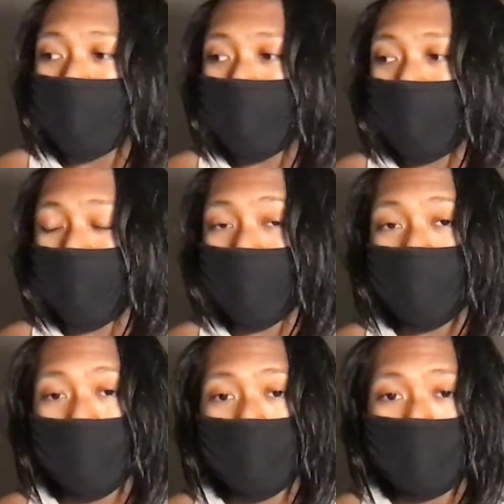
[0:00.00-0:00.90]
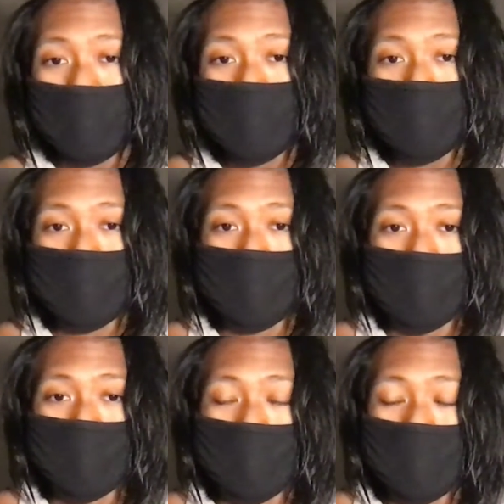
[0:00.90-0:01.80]
and they created bonds with
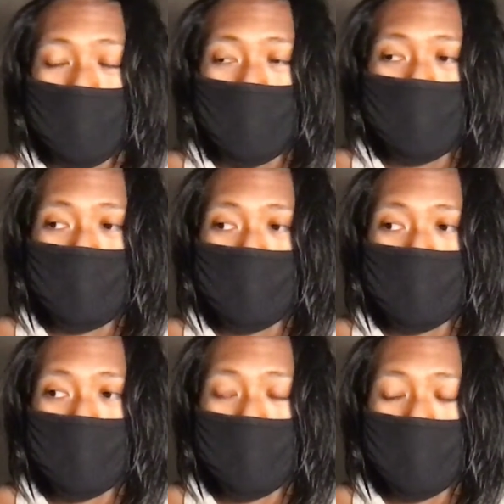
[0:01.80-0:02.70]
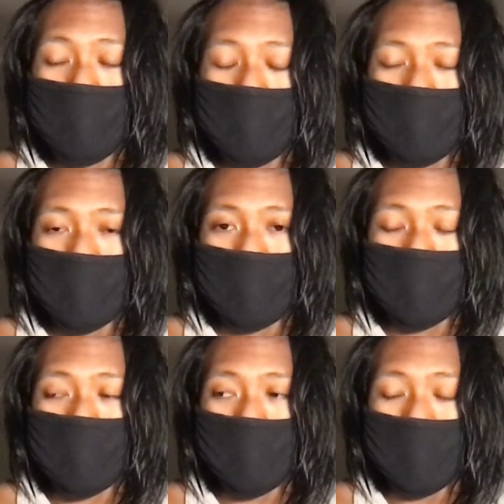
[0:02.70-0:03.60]
people. And
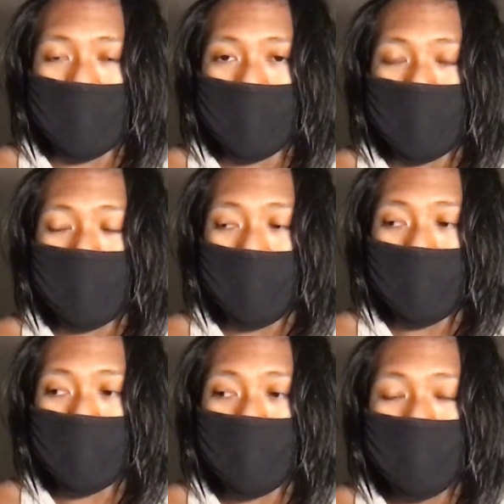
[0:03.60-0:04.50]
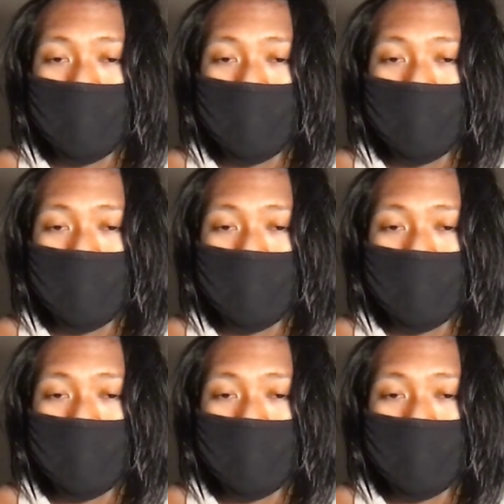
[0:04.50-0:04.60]
so when I came back,